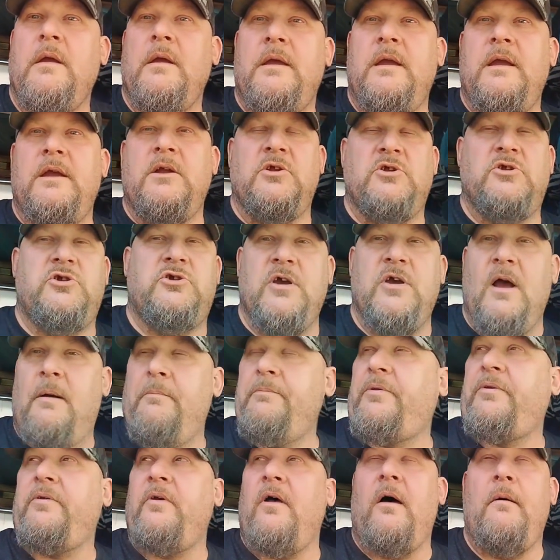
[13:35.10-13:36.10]
He
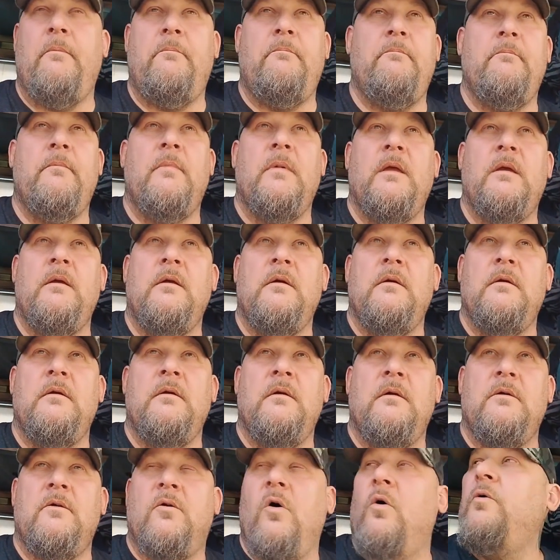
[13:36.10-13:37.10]
jumps up,
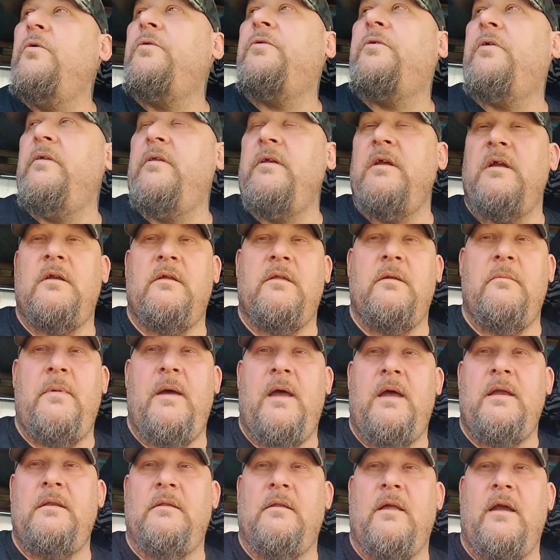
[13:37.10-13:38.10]
goes to the end of the
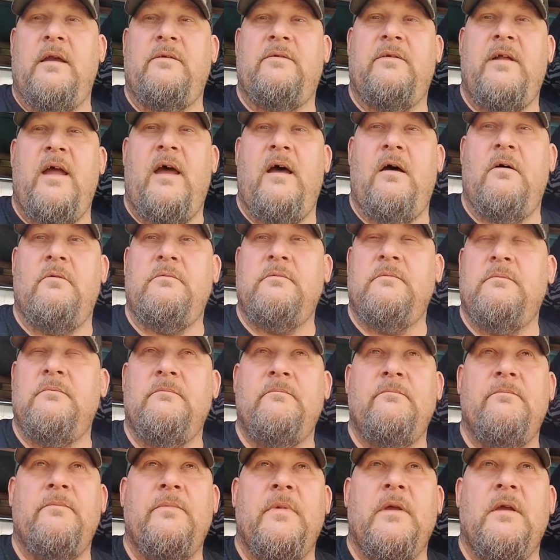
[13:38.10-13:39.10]
bed and lays down.
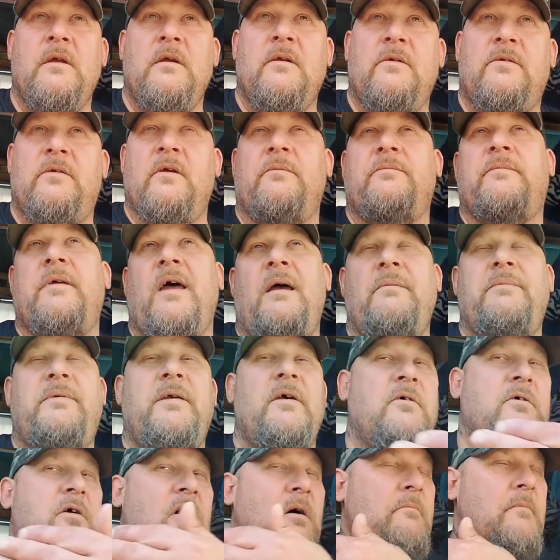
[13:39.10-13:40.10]
Sometimes
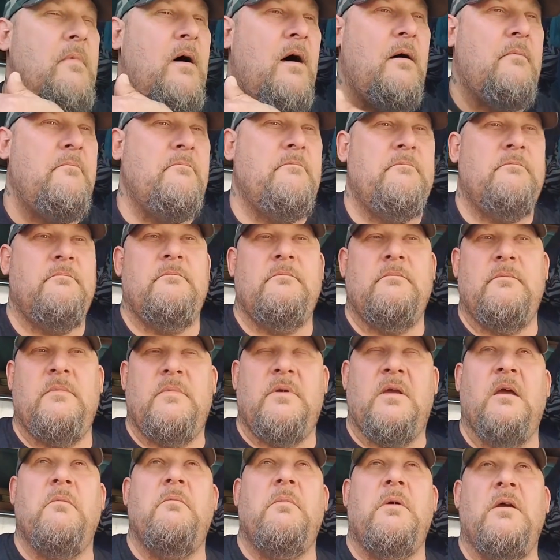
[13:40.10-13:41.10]
he'll come up,
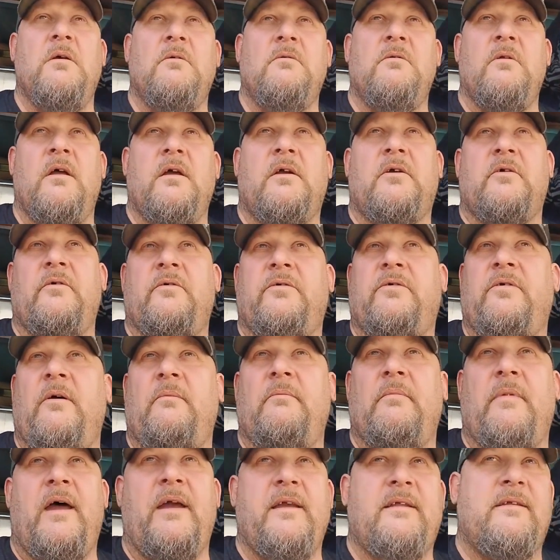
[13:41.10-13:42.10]
give me a lick or
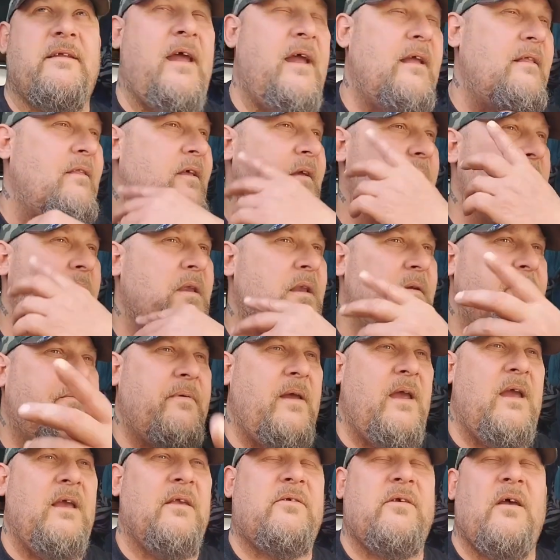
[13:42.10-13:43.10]
something like that, lick me in the
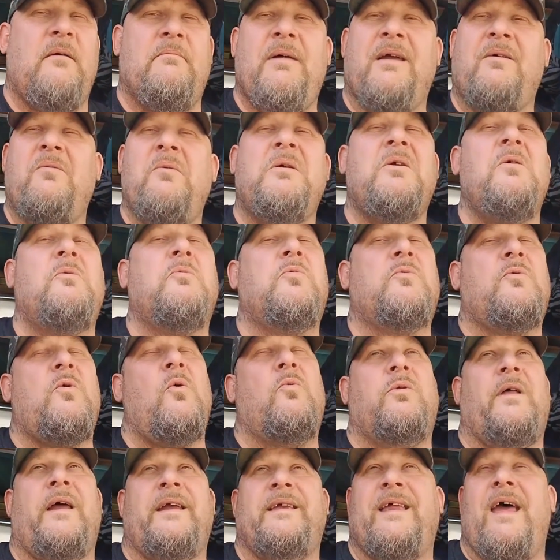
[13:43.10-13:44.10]
face. I'm like, go
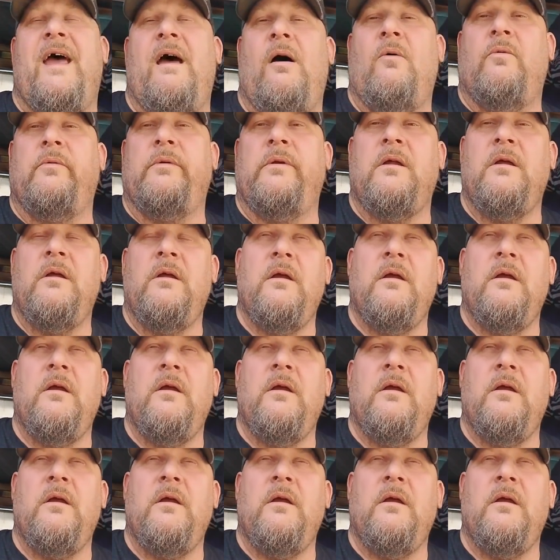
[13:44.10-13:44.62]
lay down.